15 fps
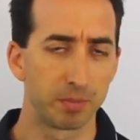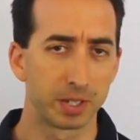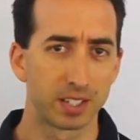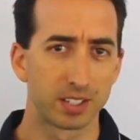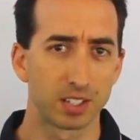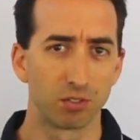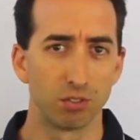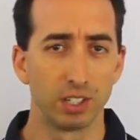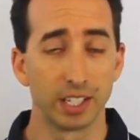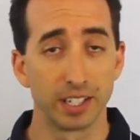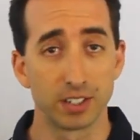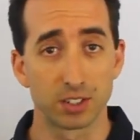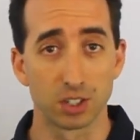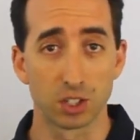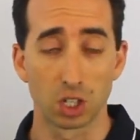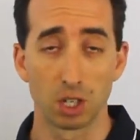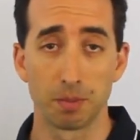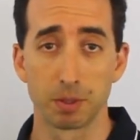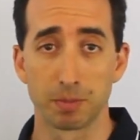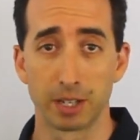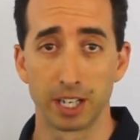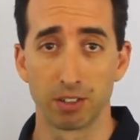because it really is
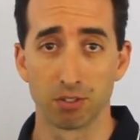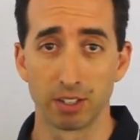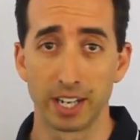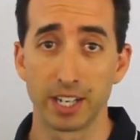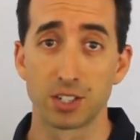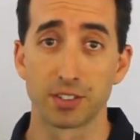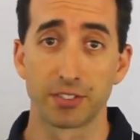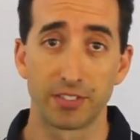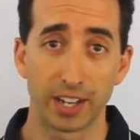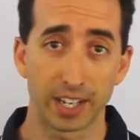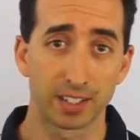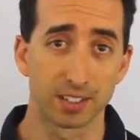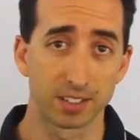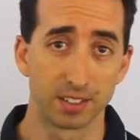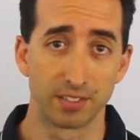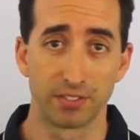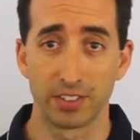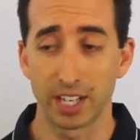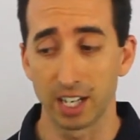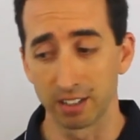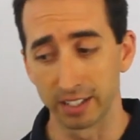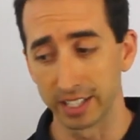determined by a range of factors that
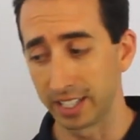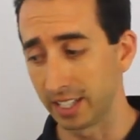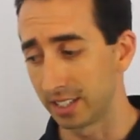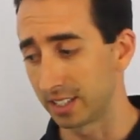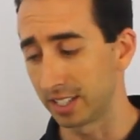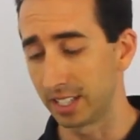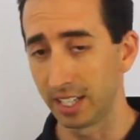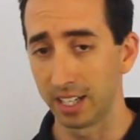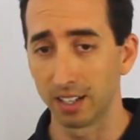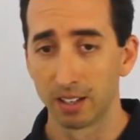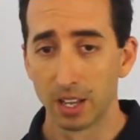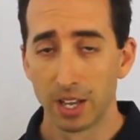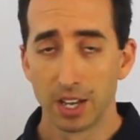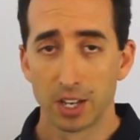vary year to year,